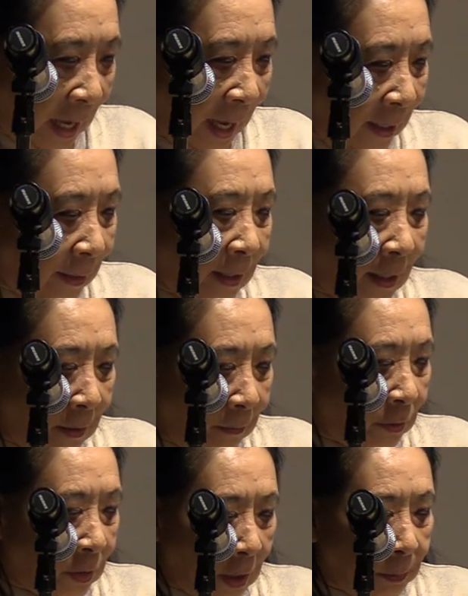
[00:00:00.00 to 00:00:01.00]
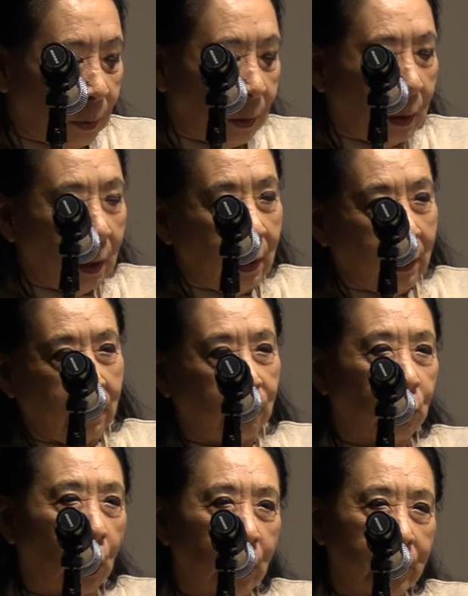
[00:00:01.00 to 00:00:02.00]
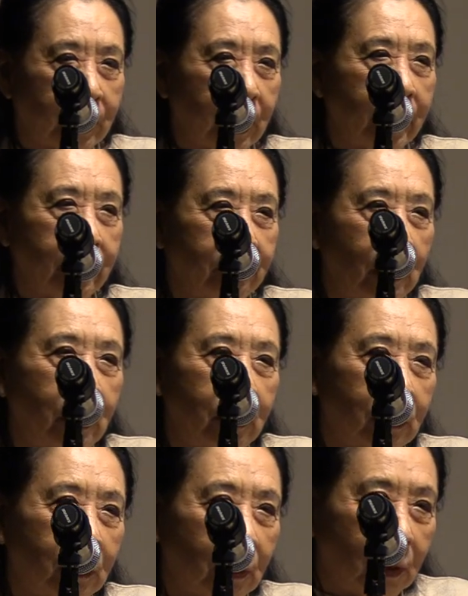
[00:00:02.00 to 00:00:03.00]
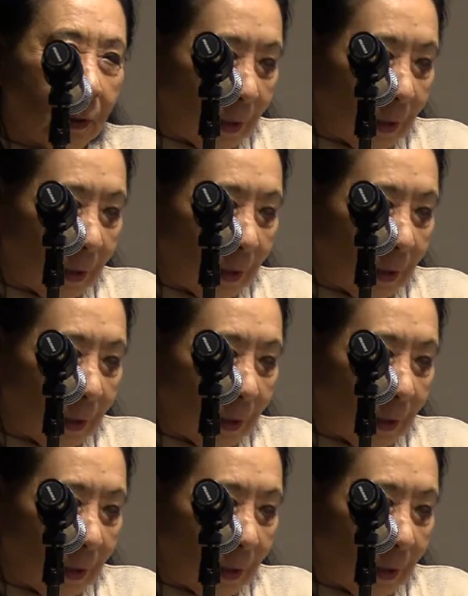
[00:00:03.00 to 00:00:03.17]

At the end of summer, the frog died of hunger.